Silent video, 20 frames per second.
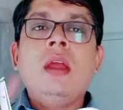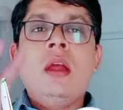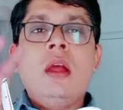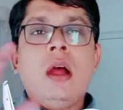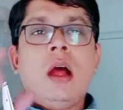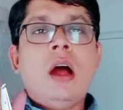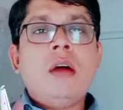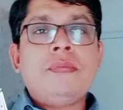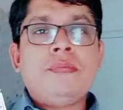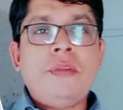
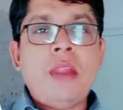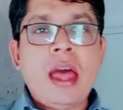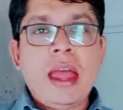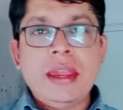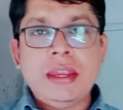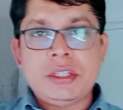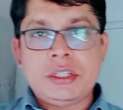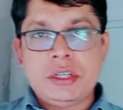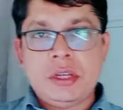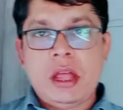a
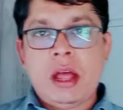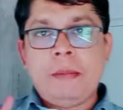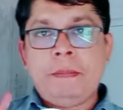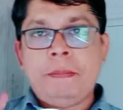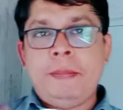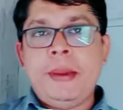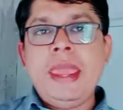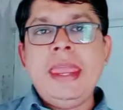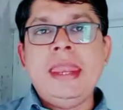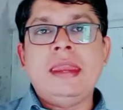
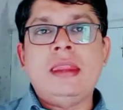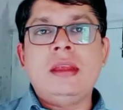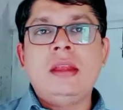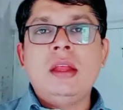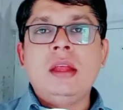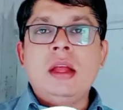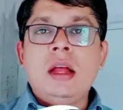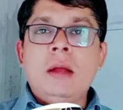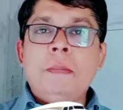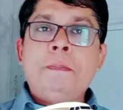
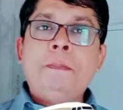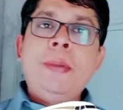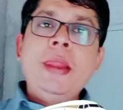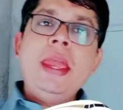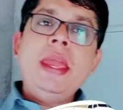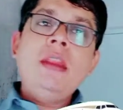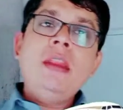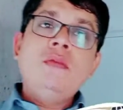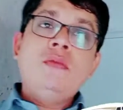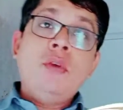plane
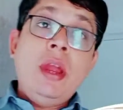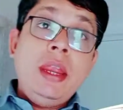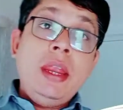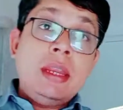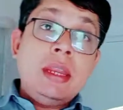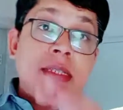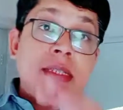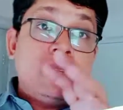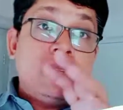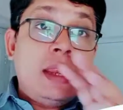when
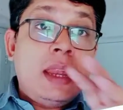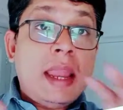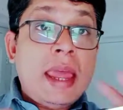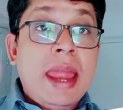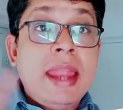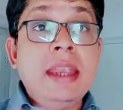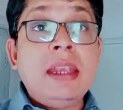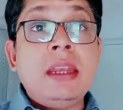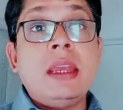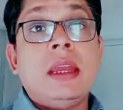it is
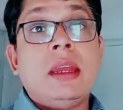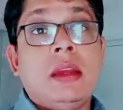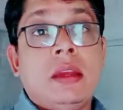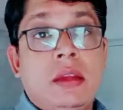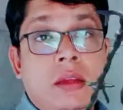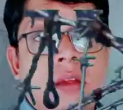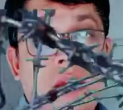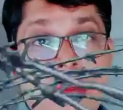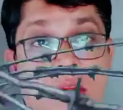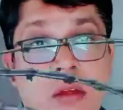
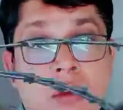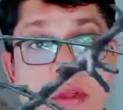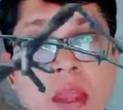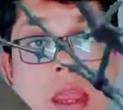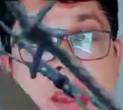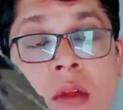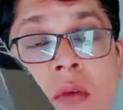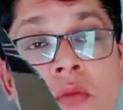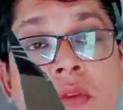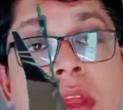landing,
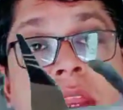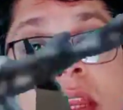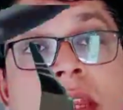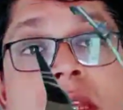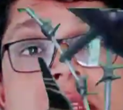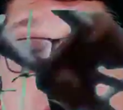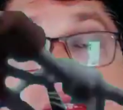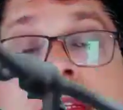okay, when it is